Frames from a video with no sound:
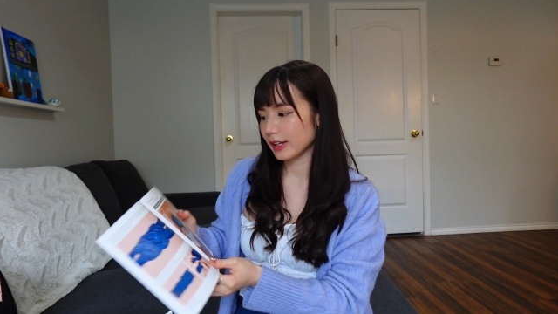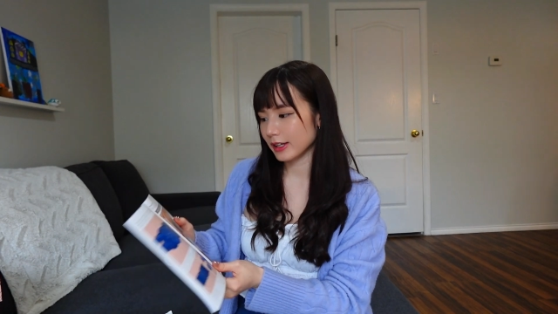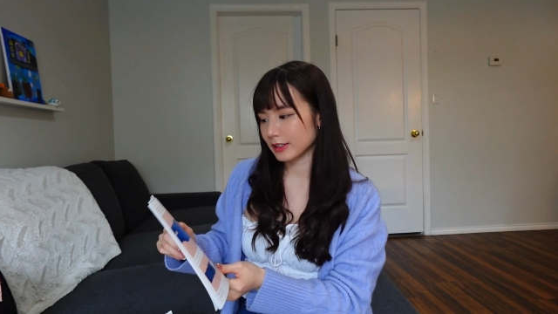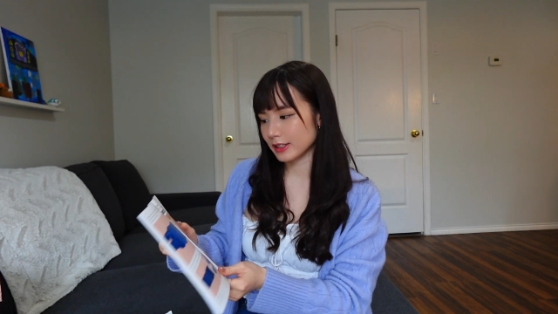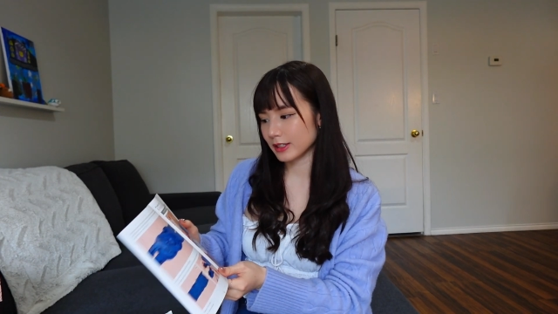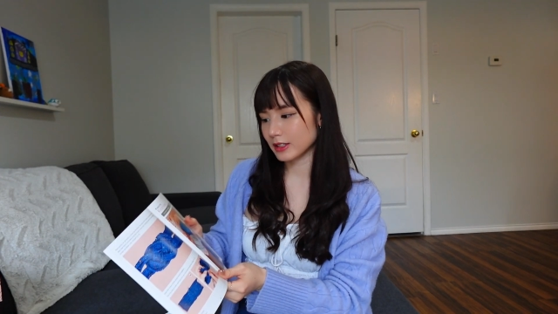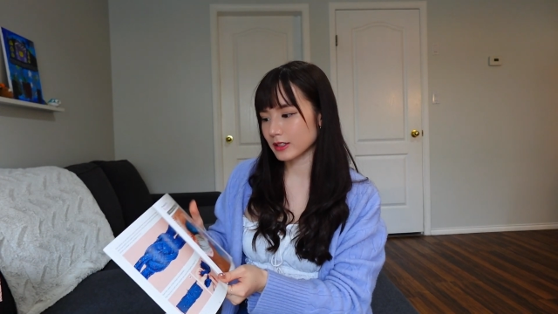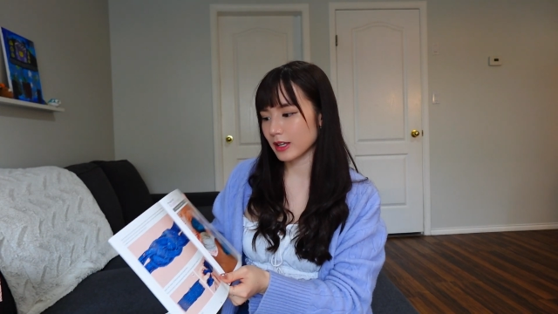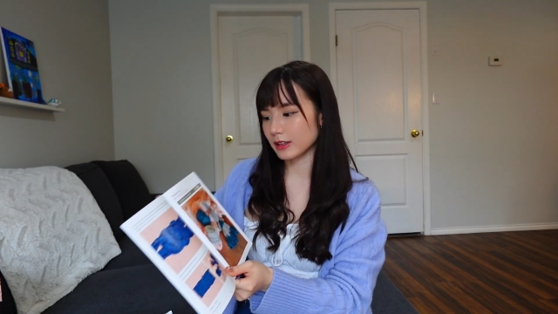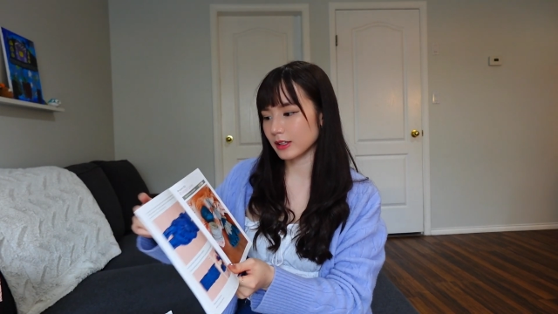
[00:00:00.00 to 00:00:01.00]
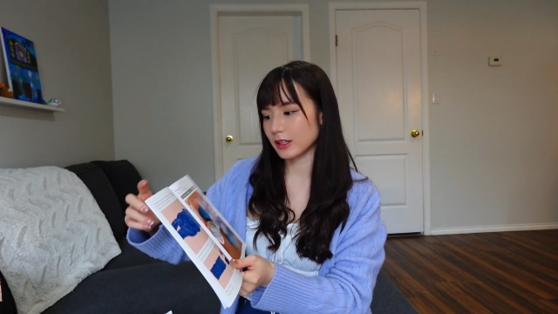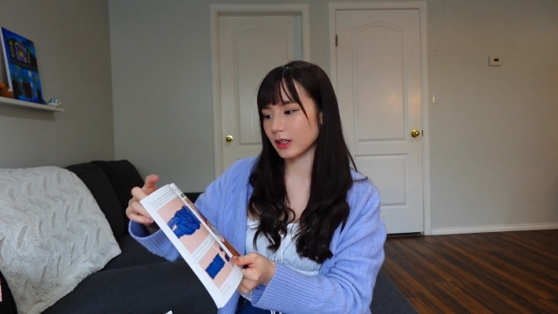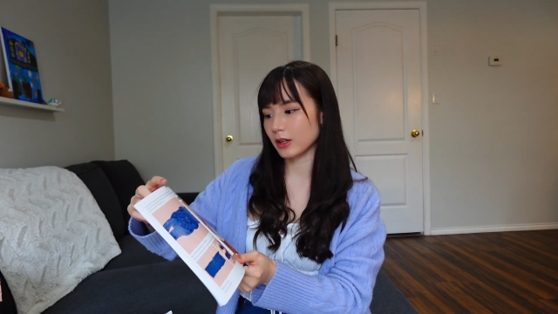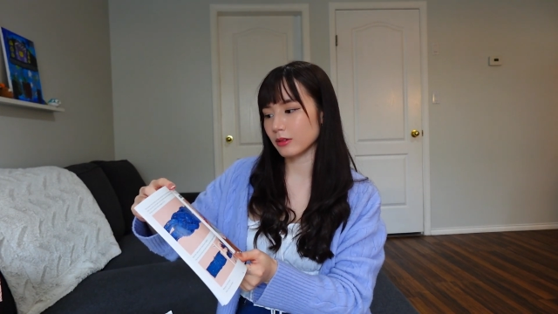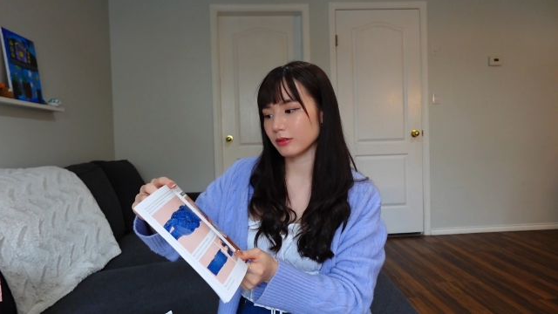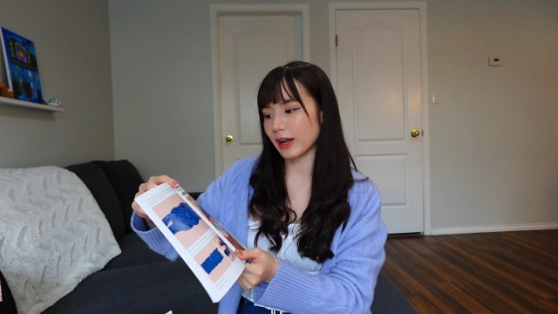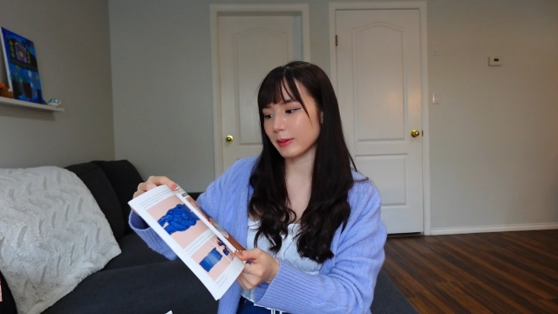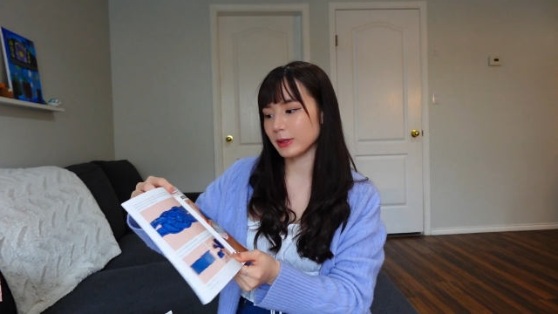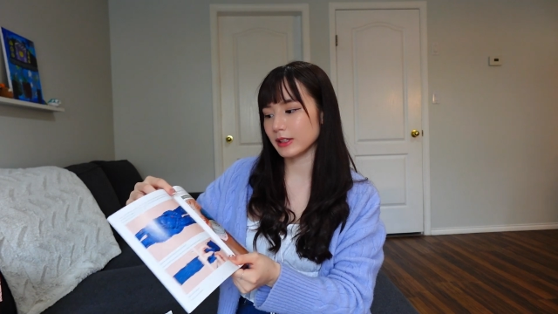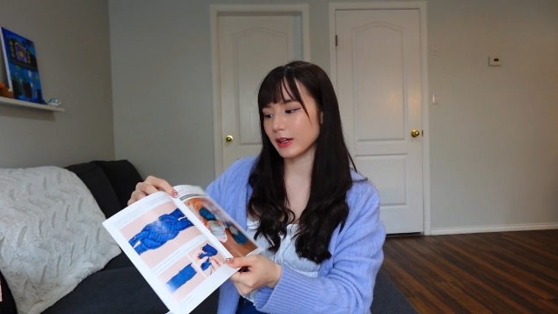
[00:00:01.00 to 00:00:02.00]
It is the
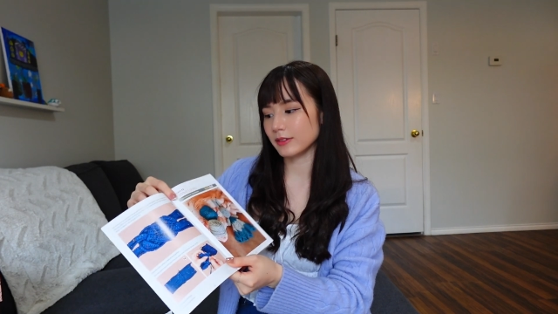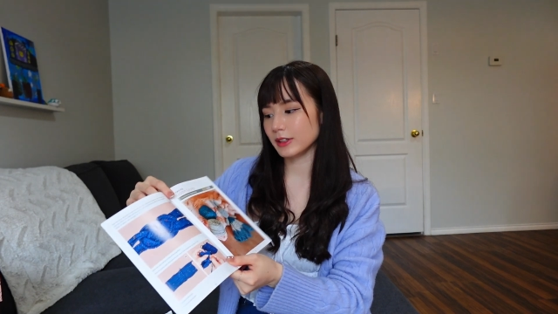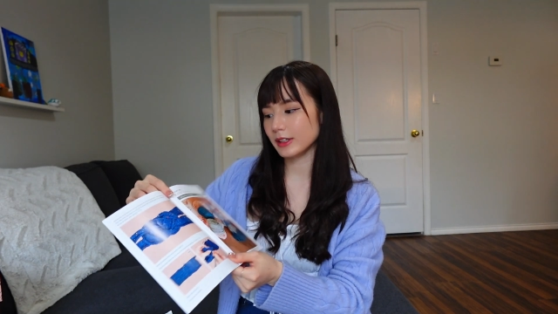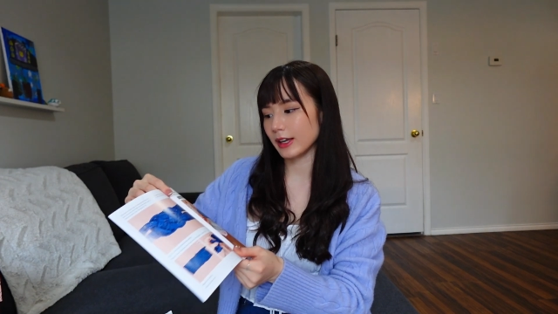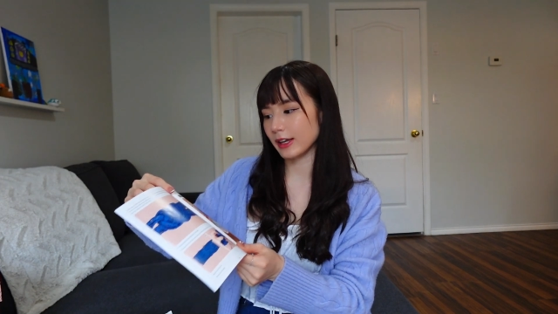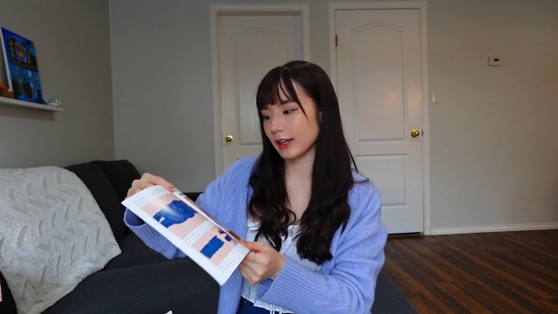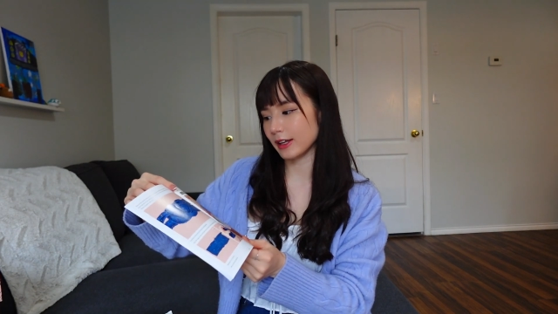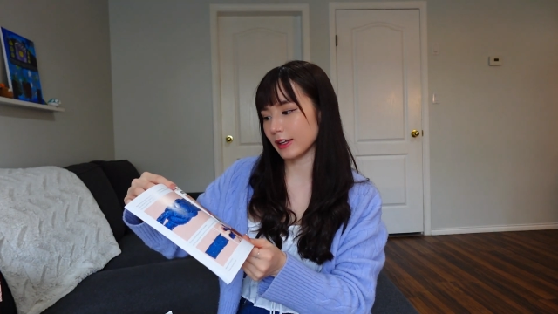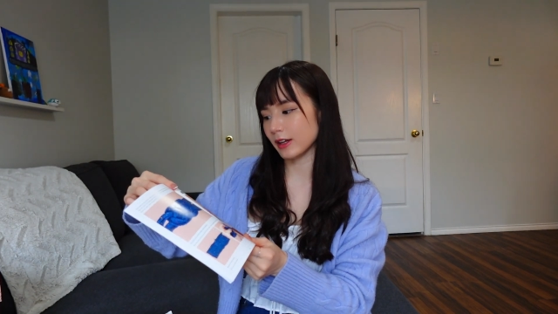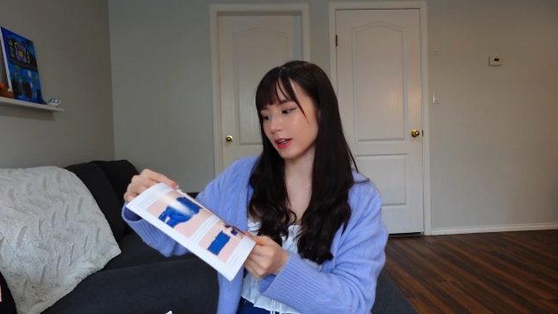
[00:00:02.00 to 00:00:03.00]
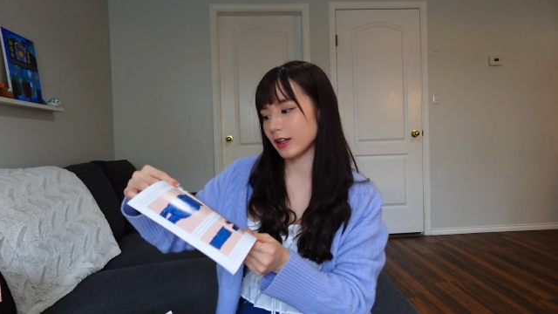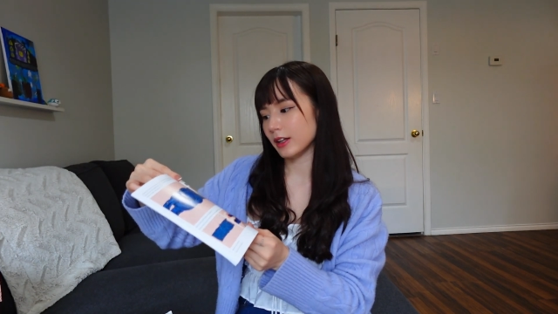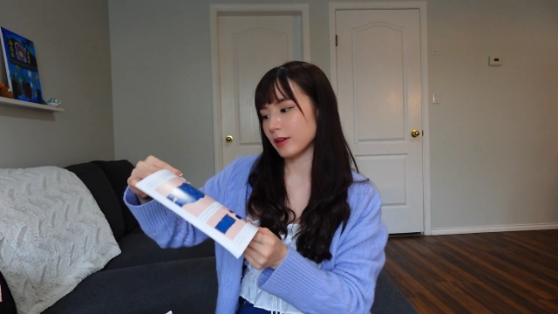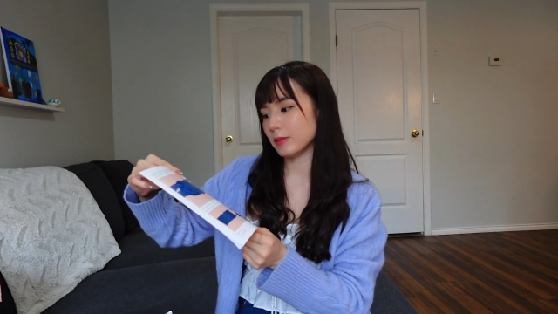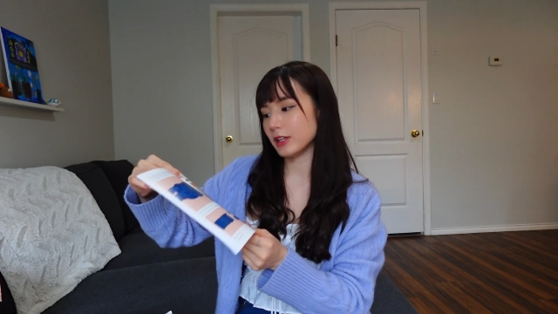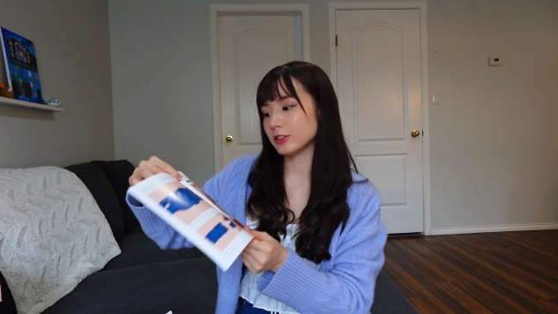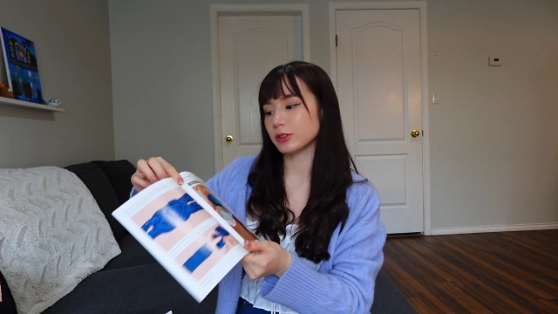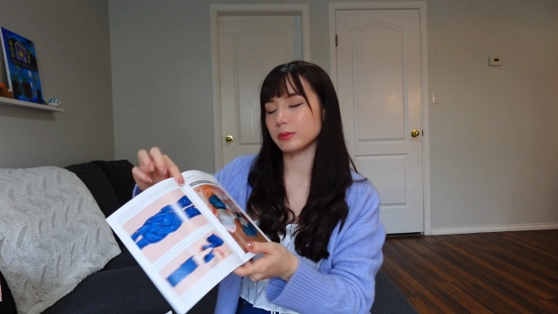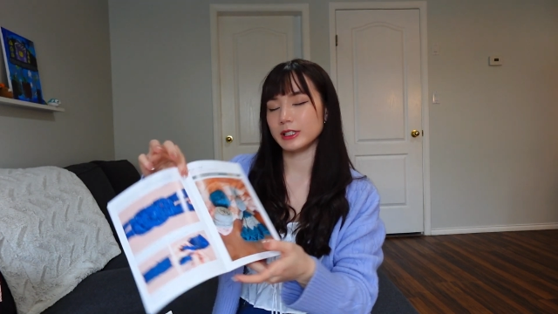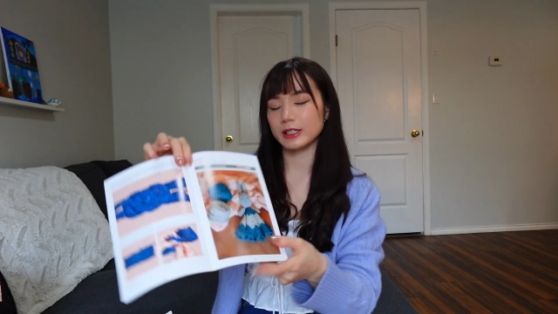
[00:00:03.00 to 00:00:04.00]
Rabbit Levy, a
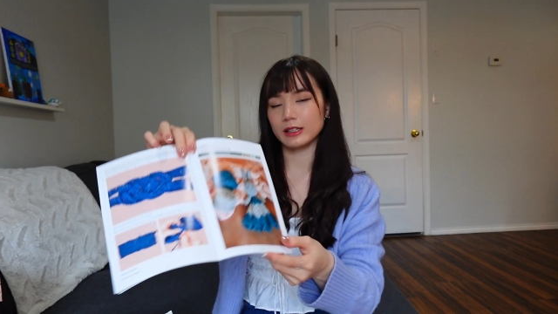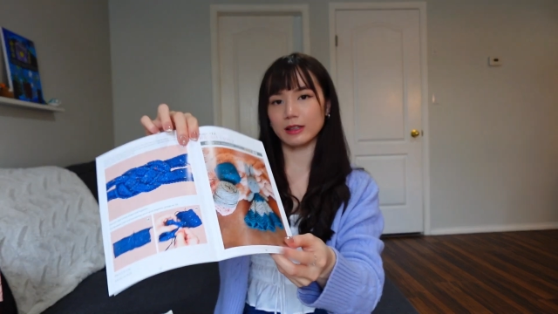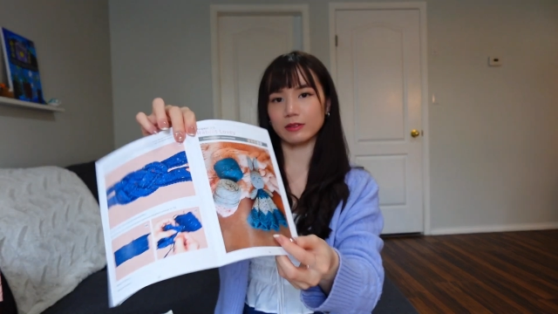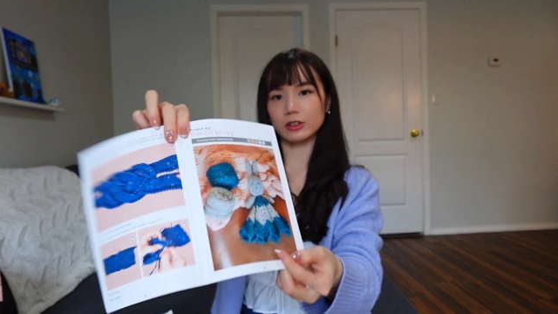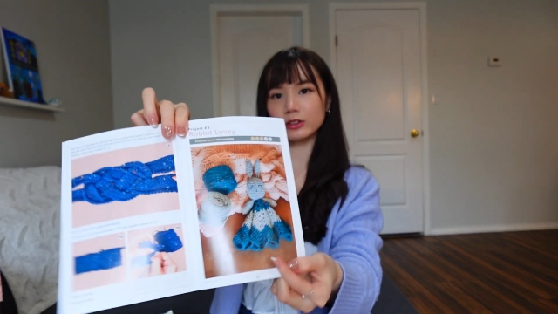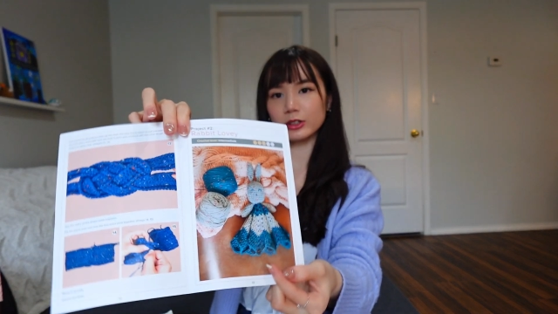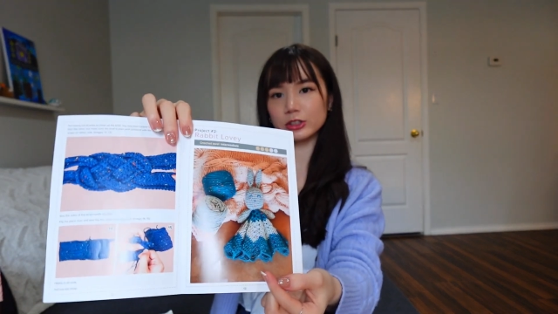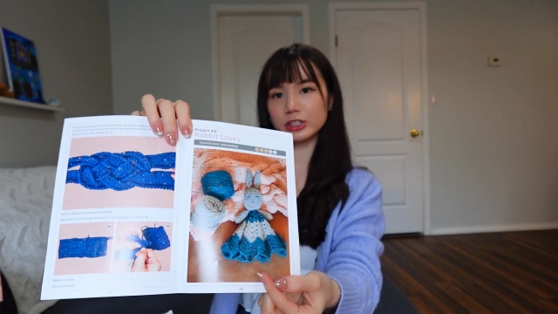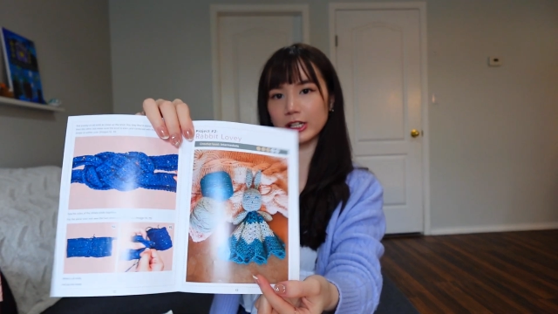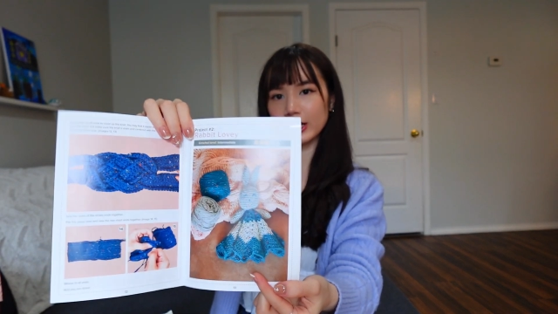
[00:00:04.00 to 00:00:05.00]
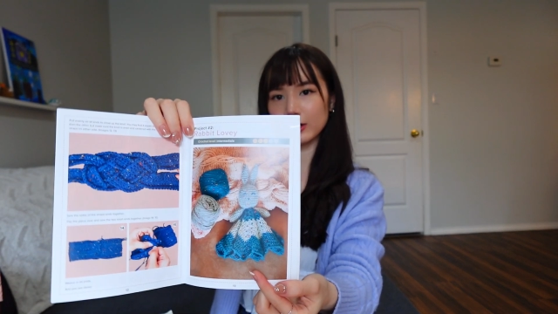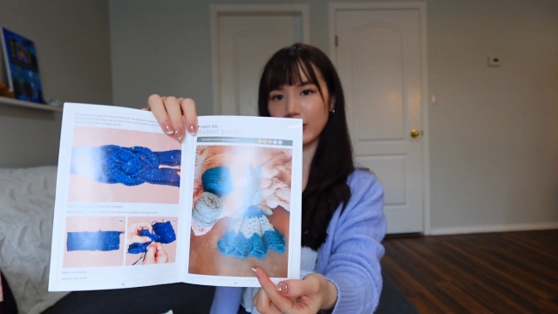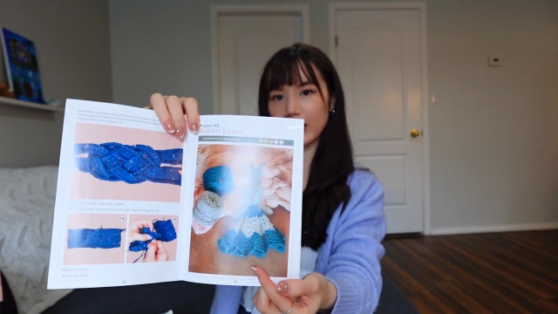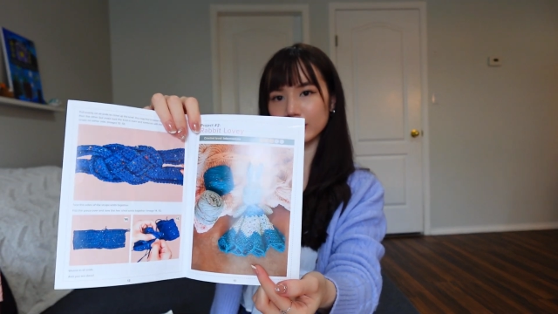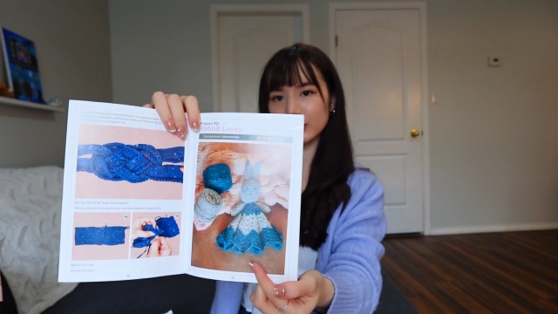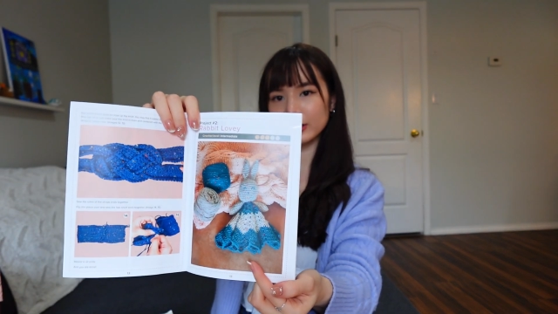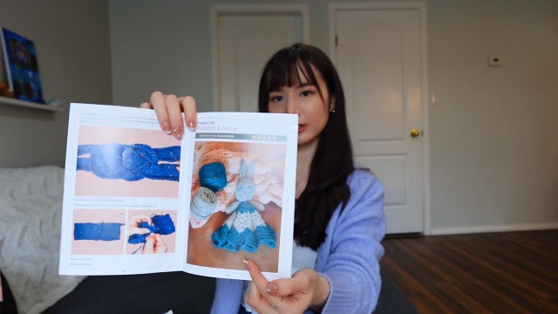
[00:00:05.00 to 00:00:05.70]
intermediate level crochet pattern,